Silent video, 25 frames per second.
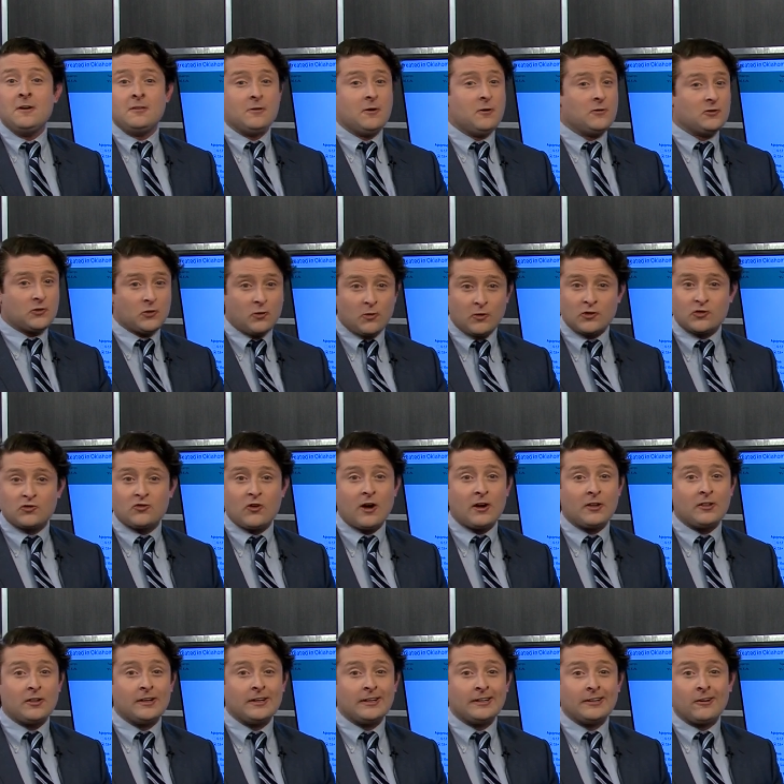those who are
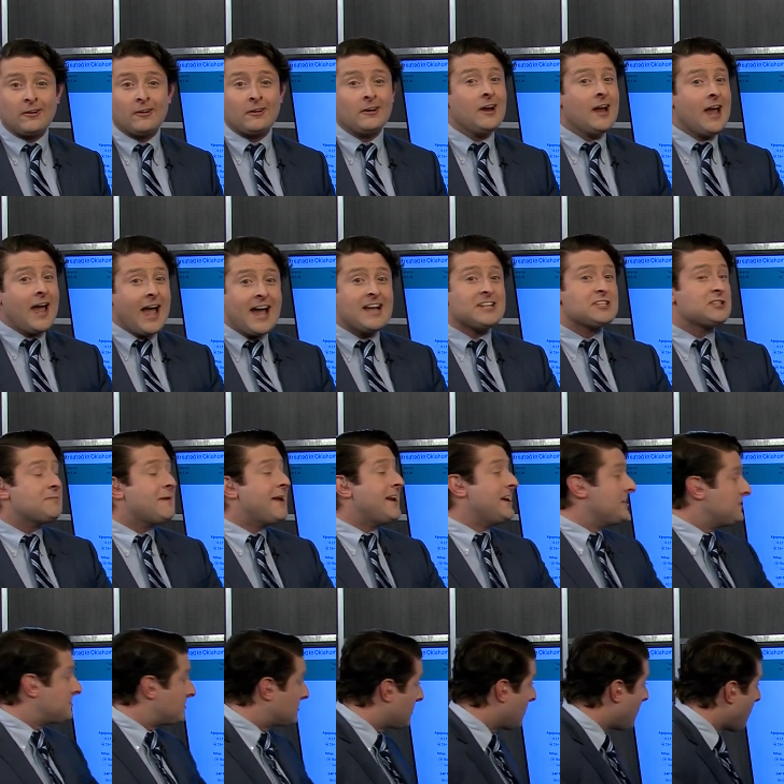struggling are
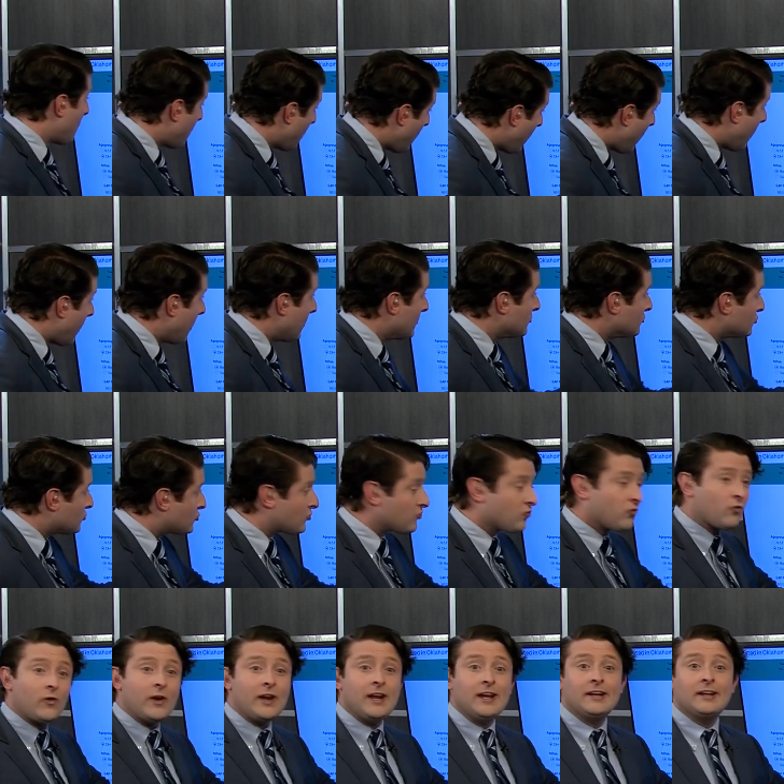estimated to go
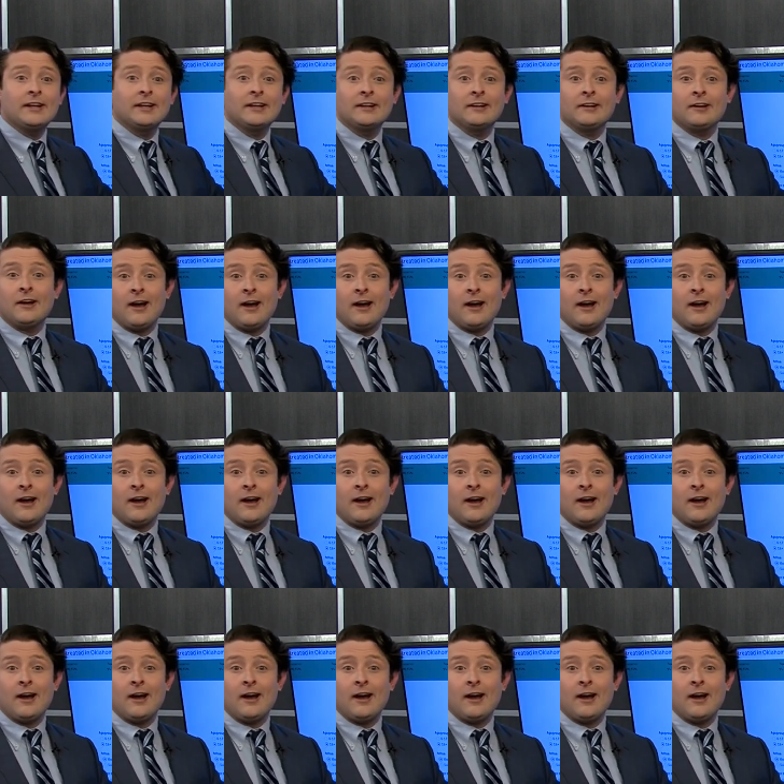untreated,